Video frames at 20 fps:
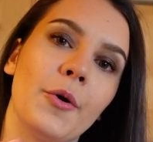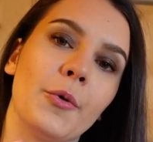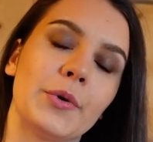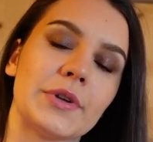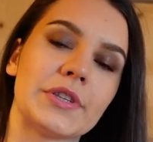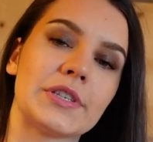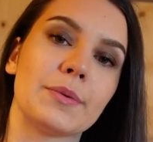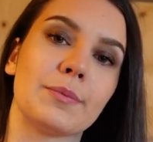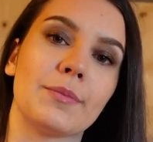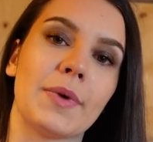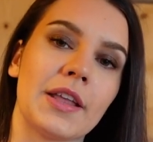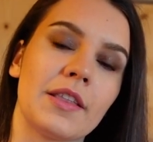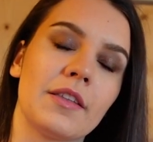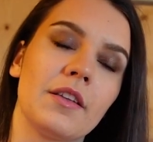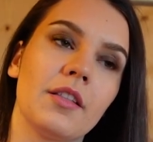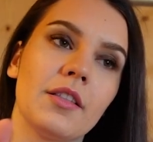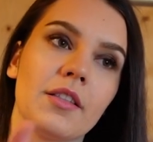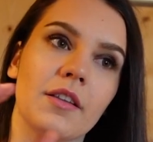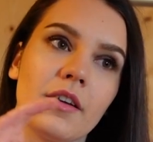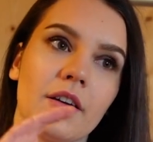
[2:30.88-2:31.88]
with some
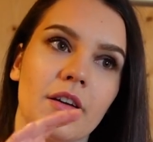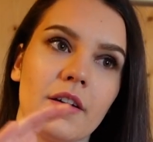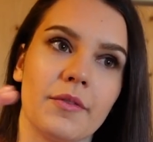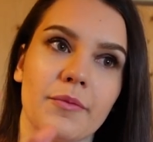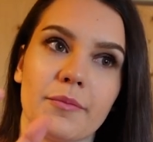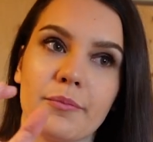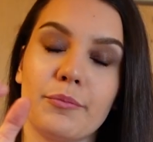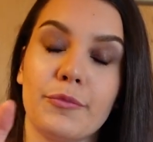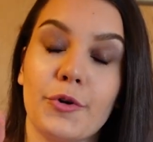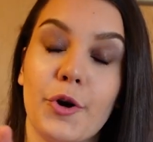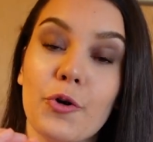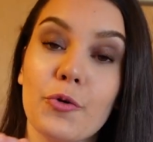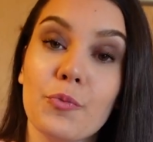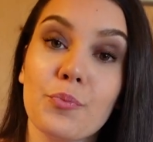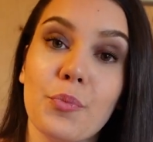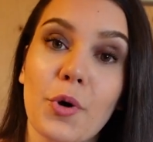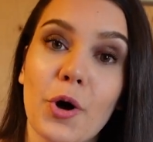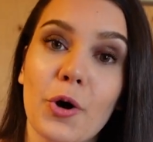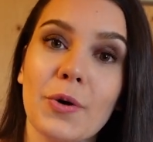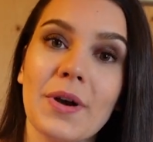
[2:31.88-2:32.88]
metal the
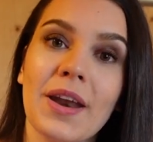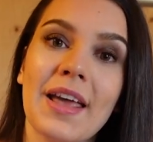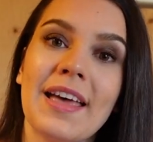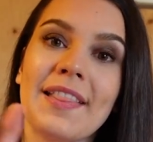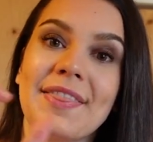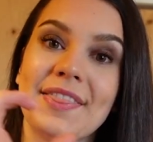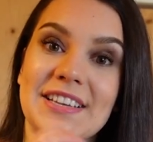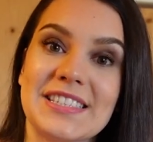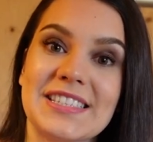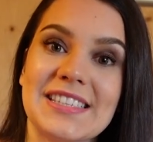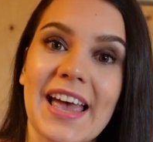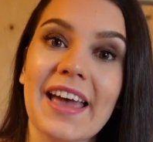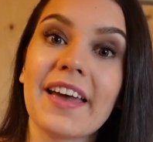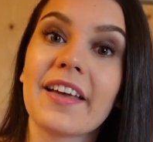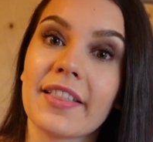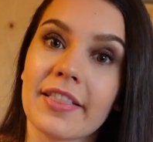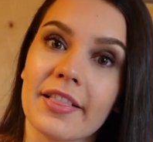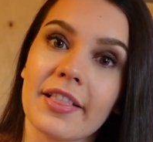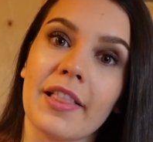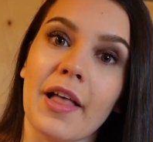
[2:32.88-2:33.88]
broken bone, the
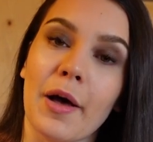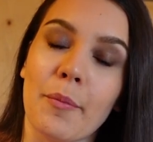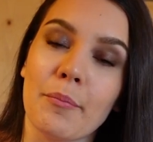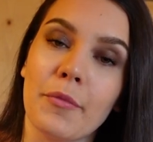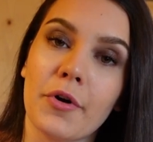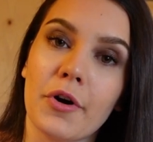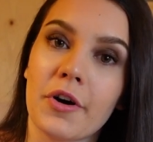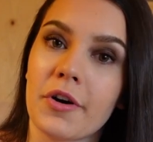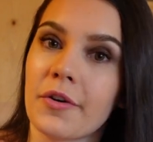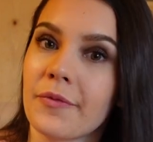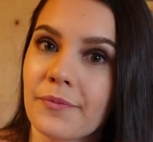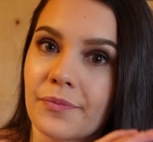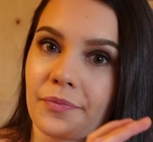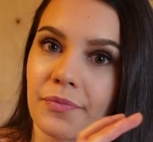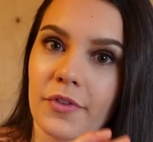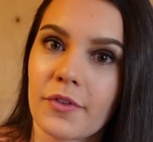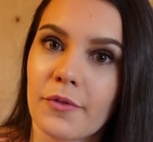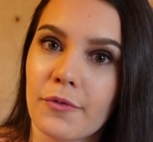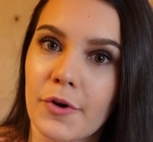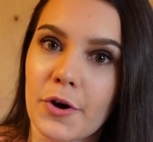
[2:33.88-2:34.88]
second lumbar
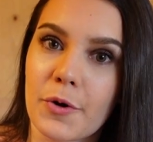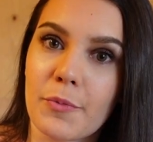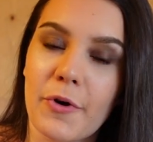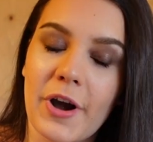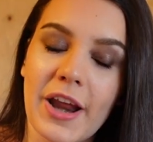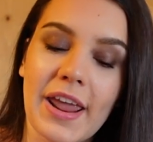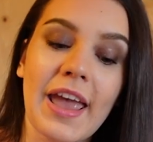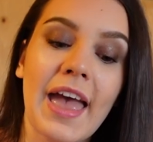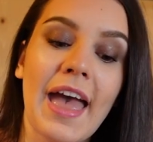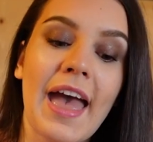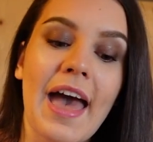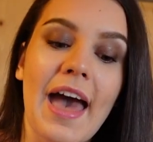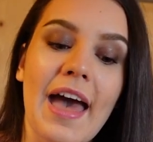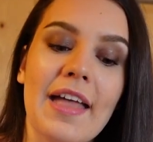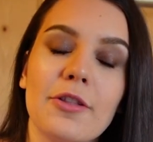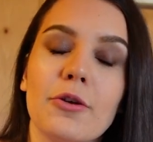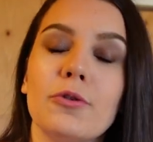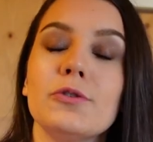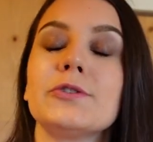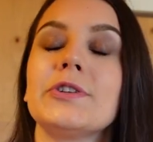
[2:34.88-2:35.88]
vertebrae,
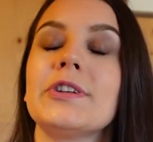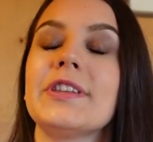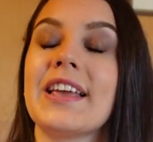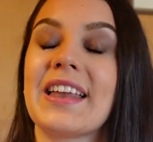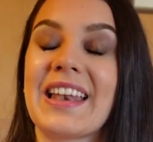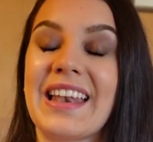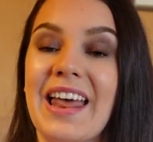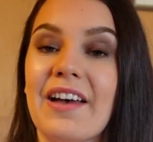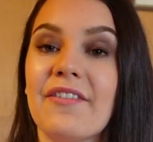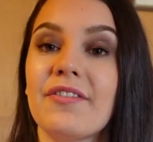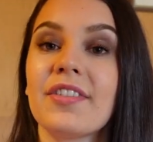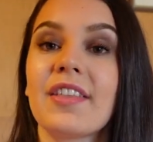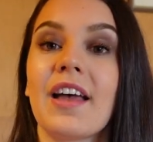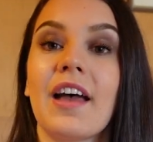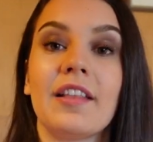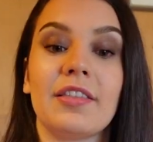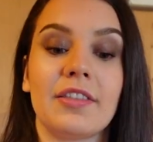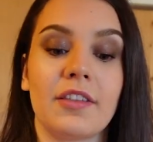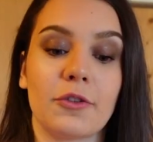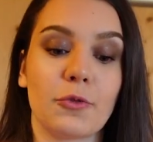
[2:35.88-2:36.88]
and also the 11th
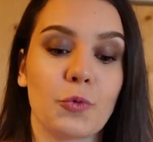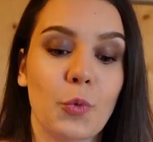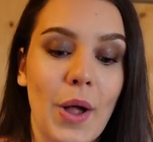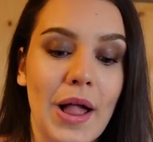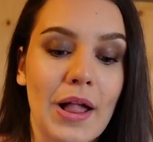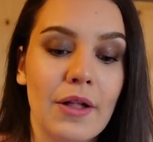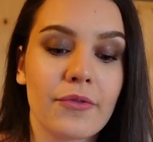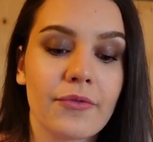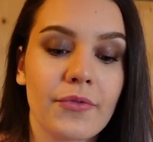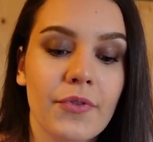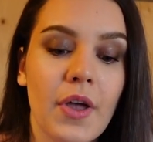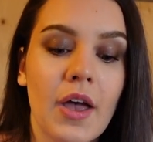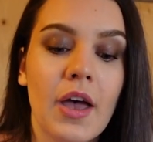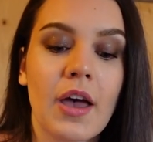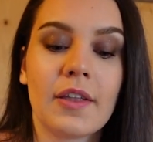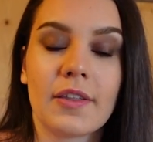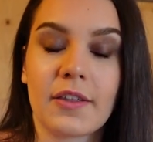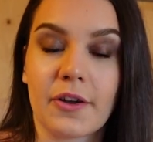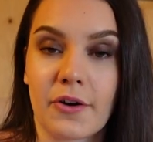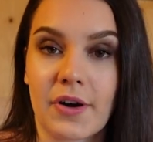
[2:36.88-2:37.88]
and the 12th
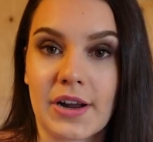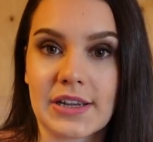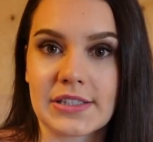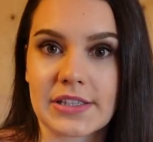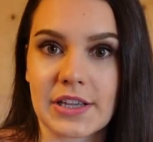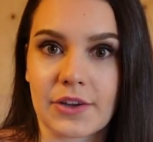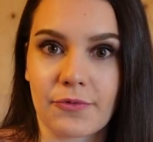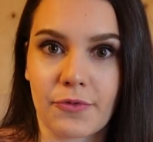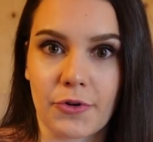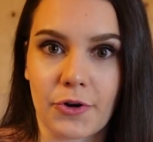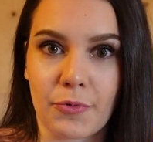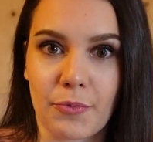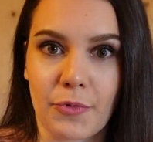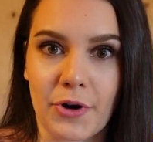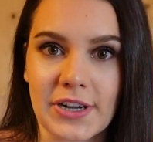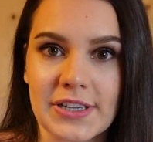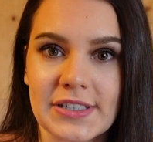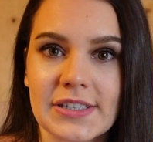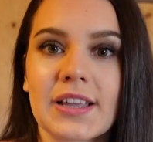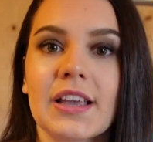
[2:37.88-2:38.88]
thoracic
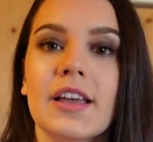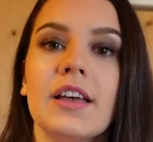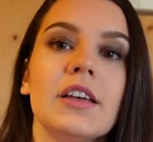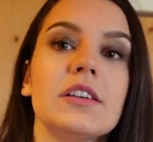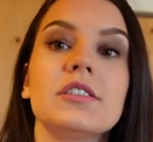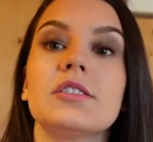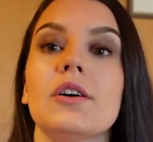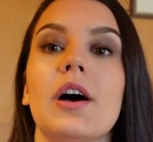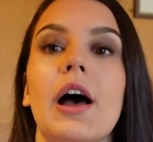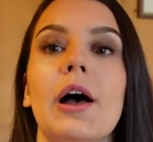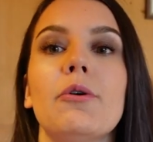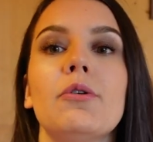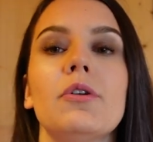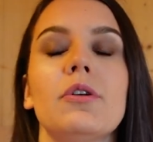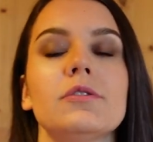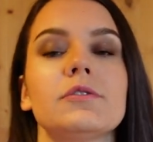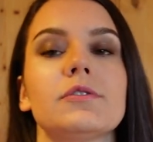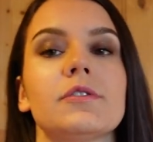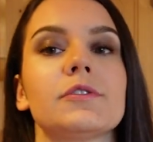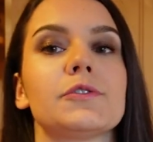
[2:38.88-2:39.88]
vertebrae. So I will
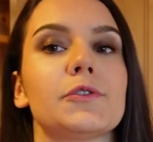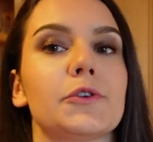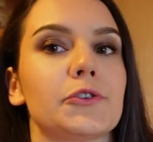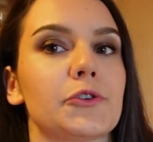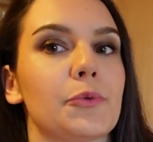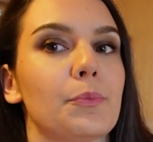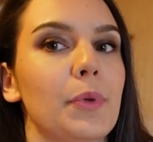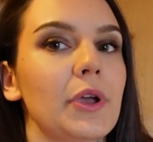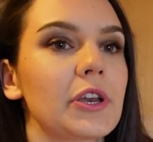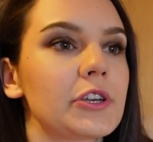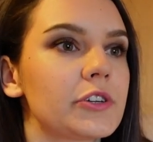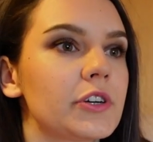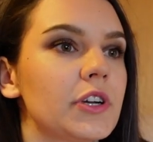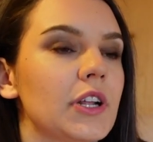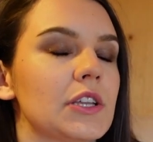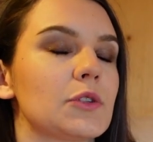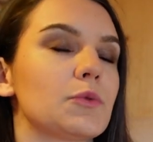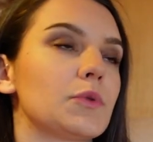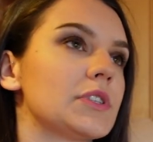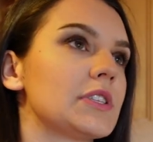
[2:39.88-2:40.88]
also insert a picture
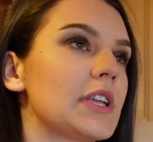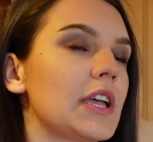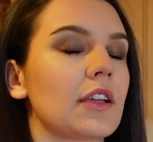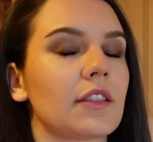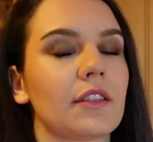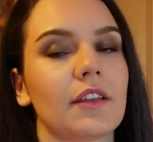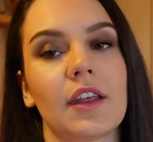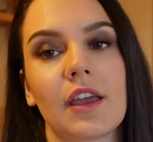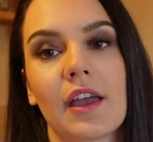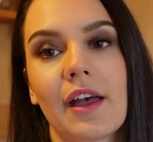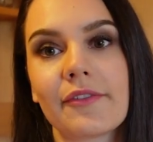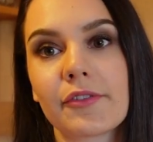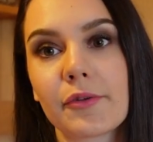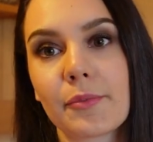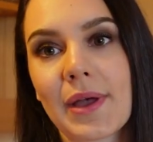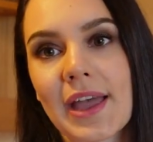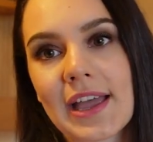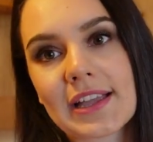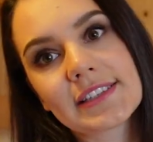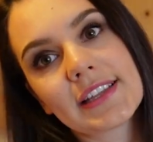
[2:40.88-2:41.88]
that was taken the day after
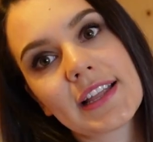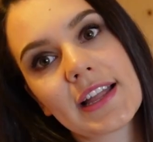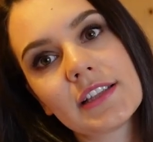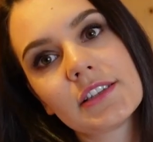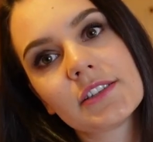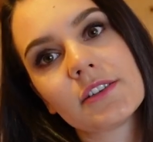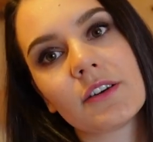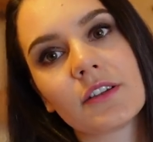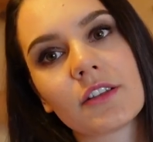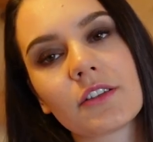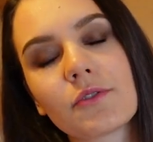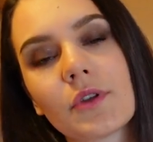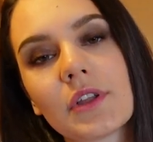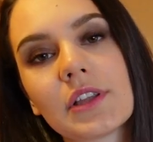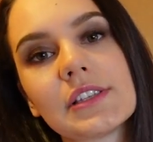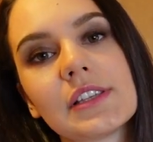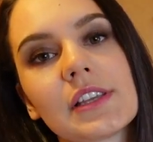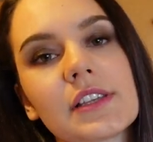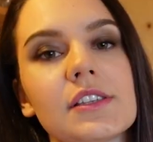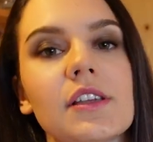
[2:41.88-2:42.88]
my accident, so on the
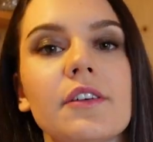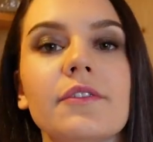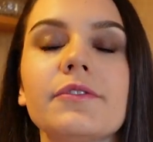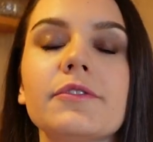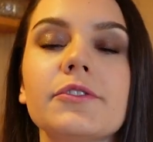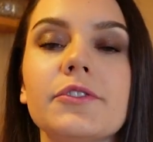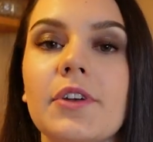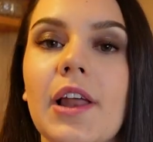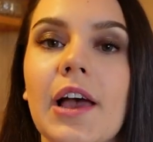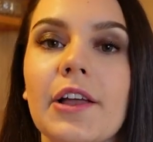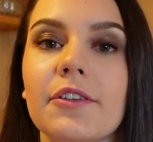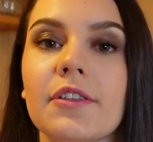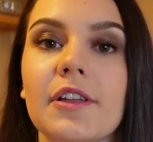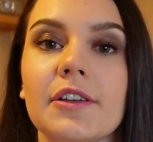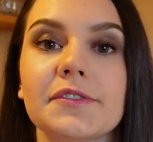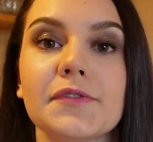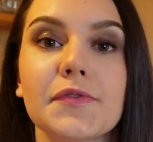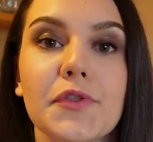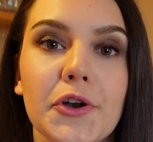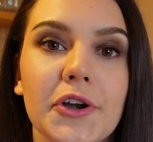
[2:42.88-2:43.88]
26th of July
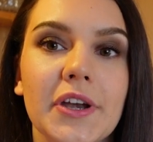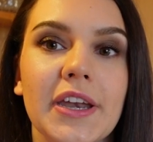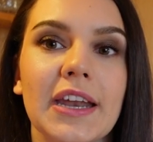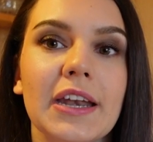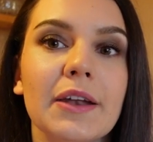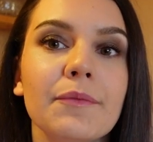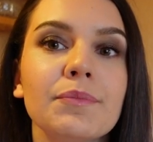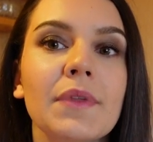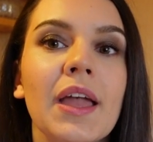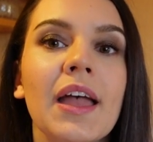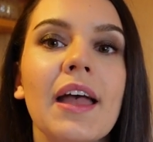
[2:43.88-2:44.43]
2013,